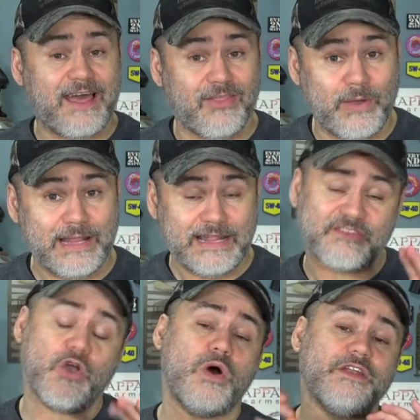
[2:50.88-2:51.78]
out of the way,
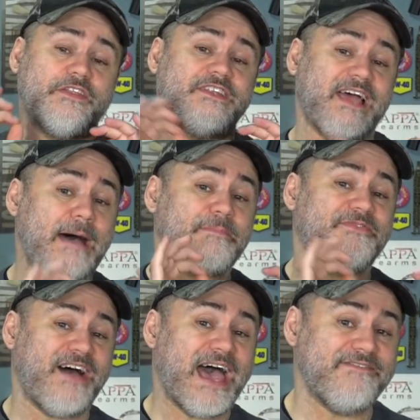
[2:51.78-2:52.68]
let's go on to the top
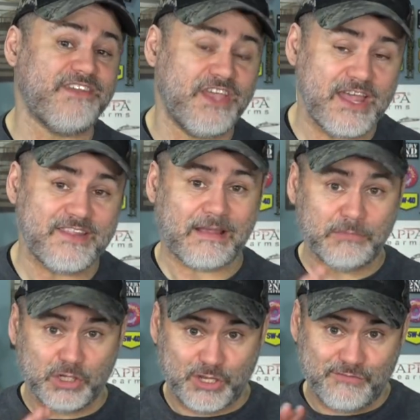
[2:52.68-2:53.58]
5 guns
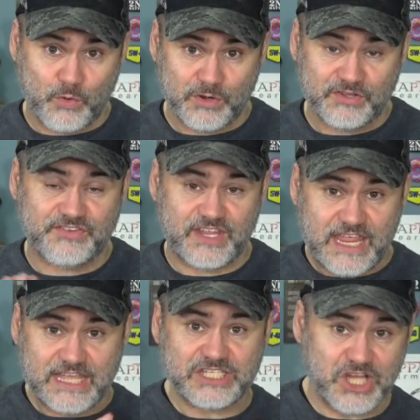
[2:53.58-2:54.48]
I'm looking forward to
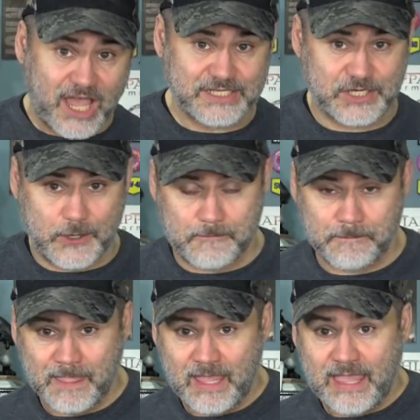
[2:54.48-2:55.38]
seeing at SHOT Show.
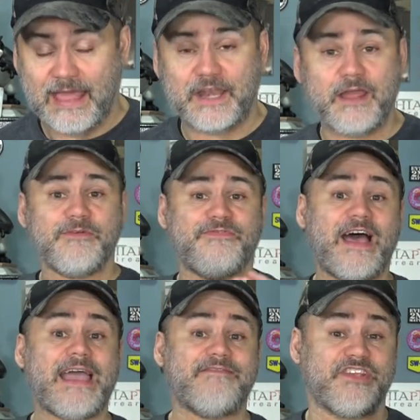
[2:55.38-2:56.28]
And number
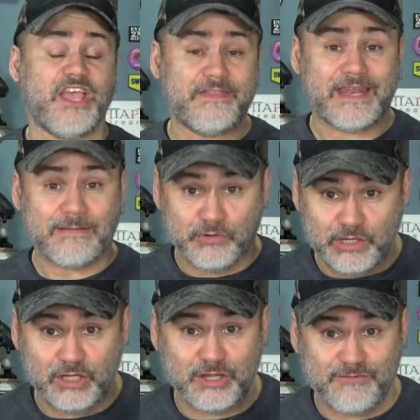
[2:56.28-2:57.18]
5 is a gun that I'm
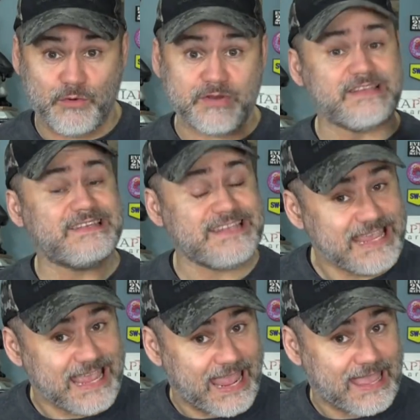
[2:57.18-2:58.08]
really looking forward to
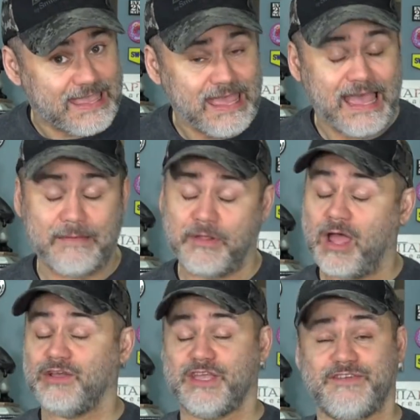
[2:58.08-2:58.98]
seeing. I'm
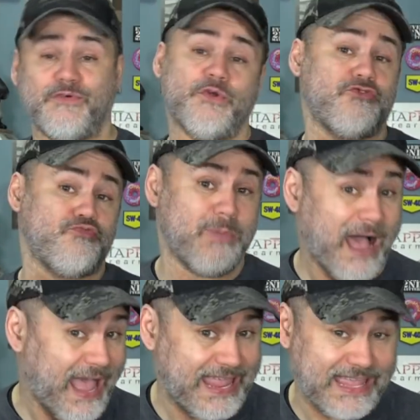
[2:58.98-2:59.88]
not looking forward to
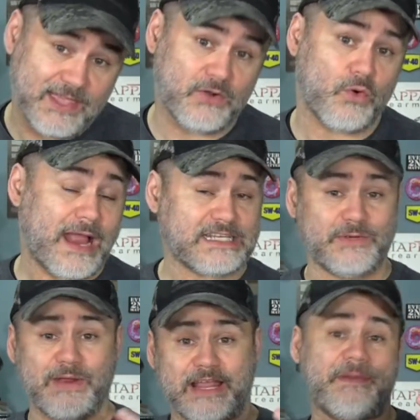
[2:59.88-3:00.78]
buying it or
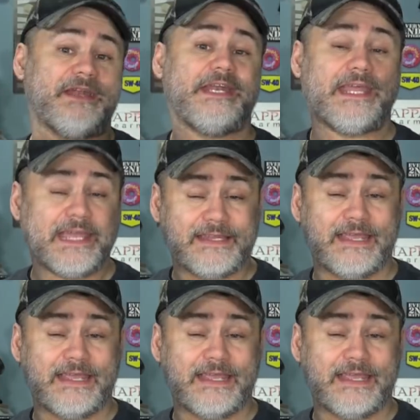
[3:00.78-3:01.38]
actually recommending it